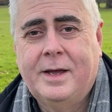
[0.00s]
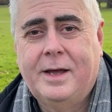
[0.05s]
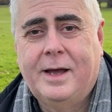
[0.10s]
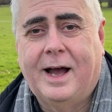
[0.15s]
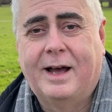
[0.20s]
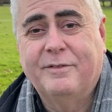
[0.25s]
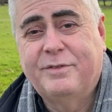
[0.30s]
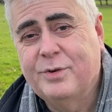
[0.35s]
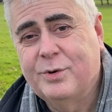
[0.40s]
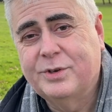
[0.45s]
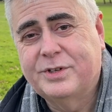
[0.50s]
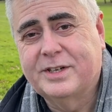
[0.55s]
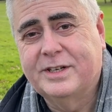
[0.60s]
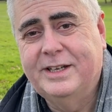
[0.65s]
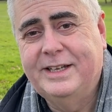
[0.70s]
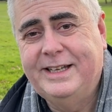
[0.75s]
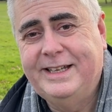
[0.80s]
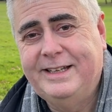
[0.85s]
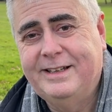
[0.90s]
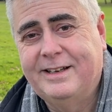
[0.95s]

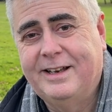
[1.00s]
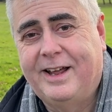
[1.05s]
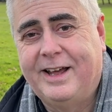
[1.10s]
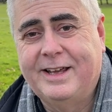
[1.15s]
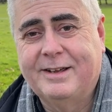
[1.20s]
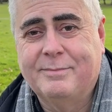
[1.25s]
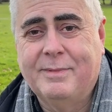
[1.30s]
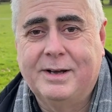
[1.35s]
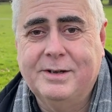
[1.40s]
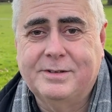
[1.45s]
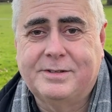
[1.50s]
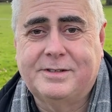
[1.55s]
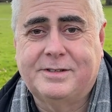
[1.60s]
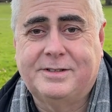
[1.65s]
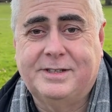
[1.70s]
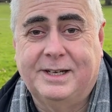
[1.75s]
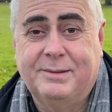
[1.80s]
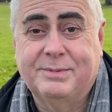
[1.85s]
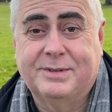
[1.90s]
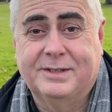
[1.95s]
Unfortunately, like most
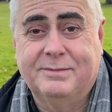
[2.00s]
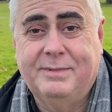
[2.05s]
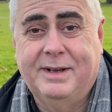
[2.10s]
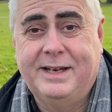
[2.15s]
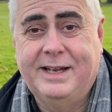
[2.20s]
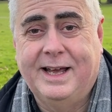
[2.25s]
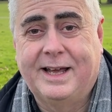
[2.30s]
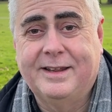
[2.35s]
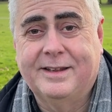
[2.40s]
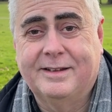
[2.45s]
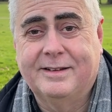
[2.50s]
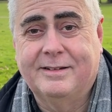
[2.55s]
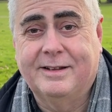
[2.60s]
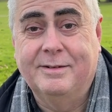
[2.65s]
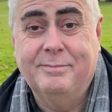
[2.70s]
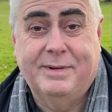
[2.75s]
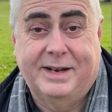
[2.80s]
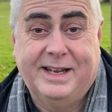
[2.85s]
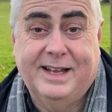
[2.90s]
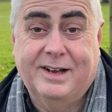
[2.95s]
ships and
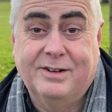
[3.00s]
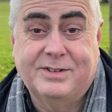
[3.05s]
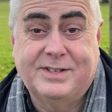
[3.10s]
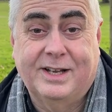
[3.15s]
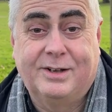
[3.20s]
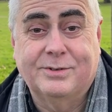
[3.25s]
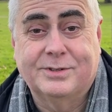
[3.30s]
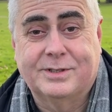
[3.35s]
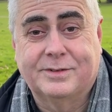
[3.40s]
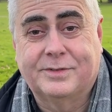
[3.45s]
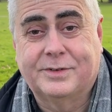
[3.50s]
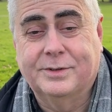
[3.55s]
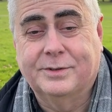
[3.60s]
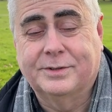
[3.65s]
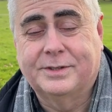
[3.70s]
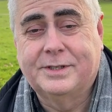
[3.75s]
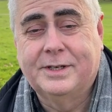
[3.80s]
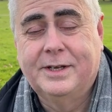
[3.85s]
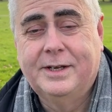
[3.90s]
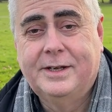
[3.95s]
many hotels, of
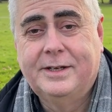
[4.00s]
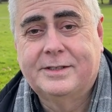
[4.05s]
course,